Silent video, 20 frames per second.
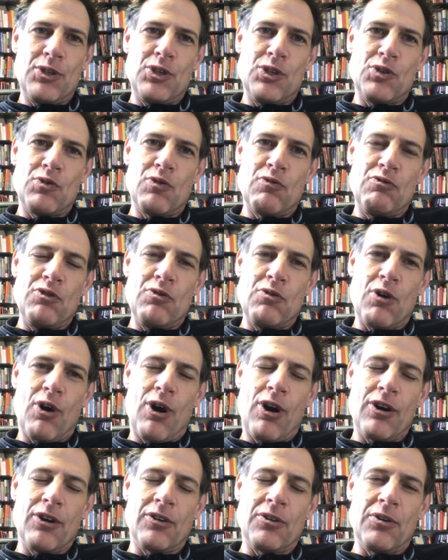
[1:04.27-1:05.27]
Business Review
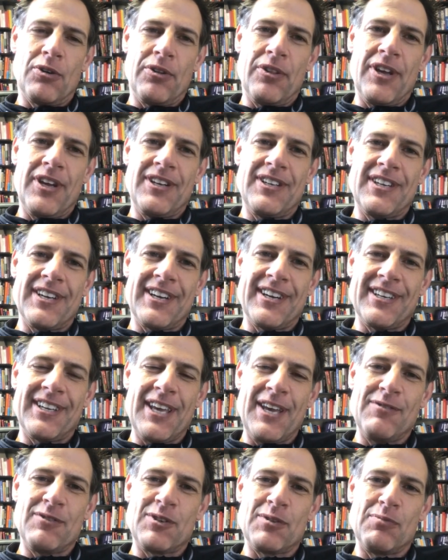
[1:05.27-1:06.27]
article that
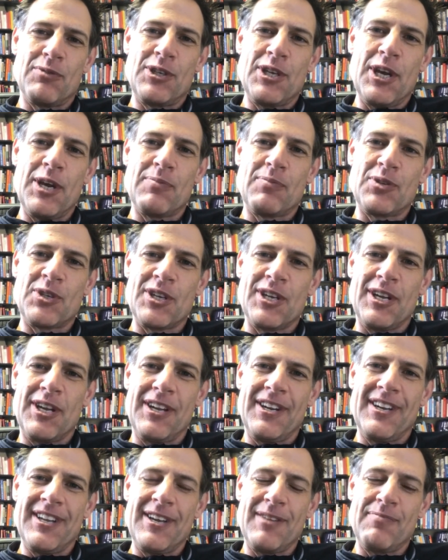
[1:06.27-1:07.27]
gave some tips, and
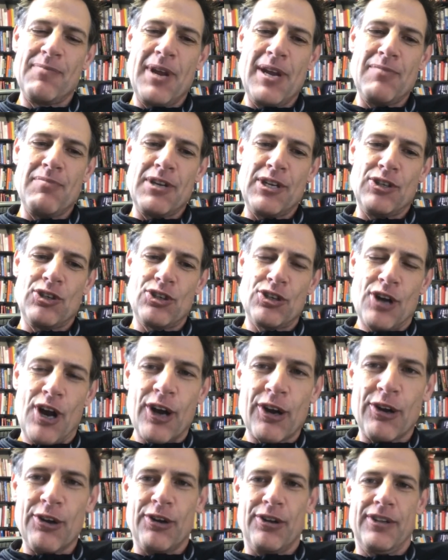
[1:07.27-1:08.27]
it made me
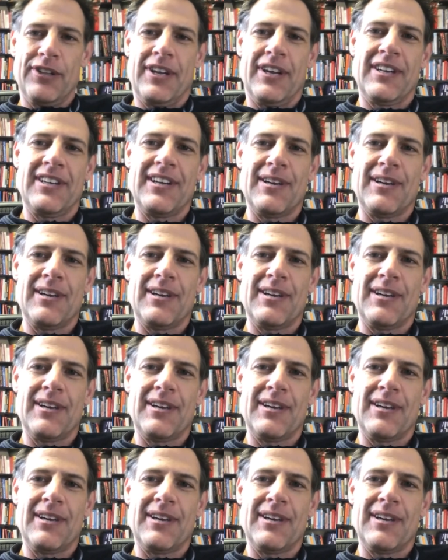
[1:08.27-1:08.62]
chuckle.